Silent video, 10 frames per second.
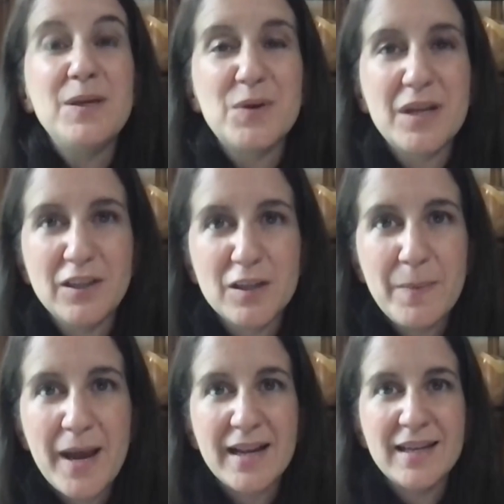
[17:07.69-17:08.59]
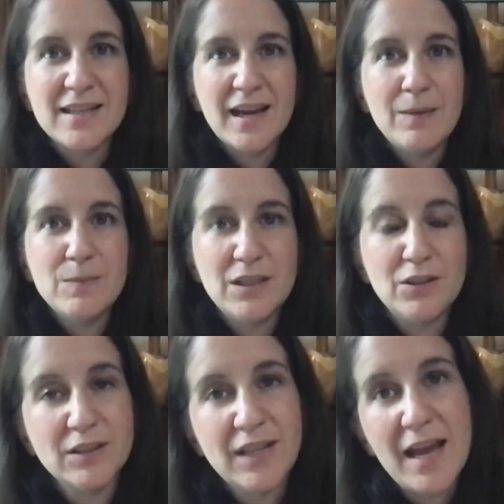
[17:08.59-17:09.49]
and see with the benefit of
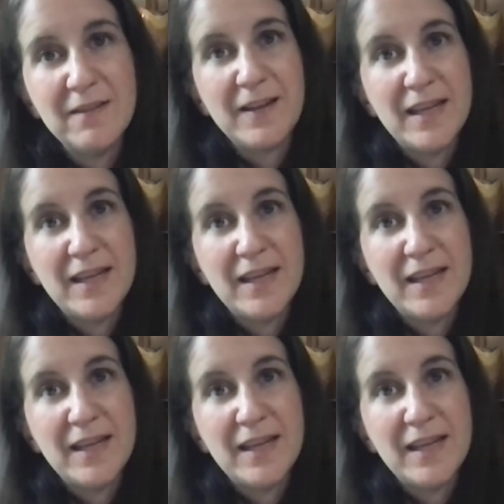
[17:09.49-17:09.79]
hindsight